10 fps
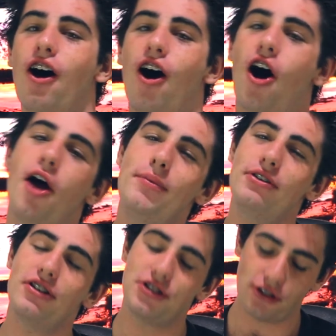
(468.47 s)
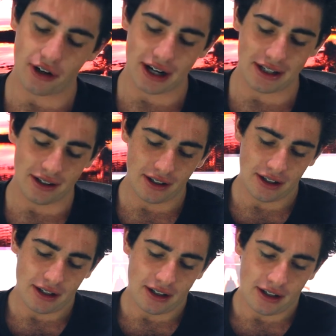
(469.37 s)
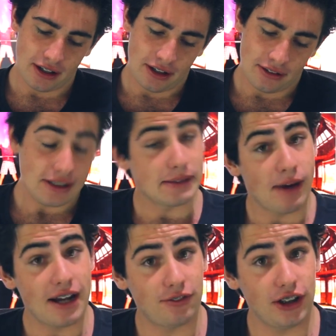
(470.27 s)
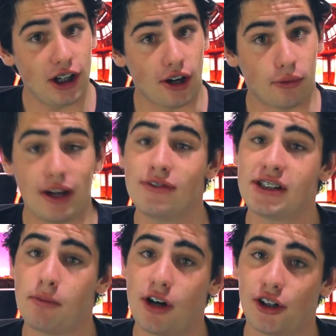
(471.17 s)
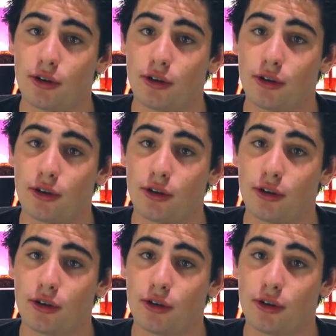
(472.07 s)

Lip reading: I hope you enjoyed this main video. We haven't done one in a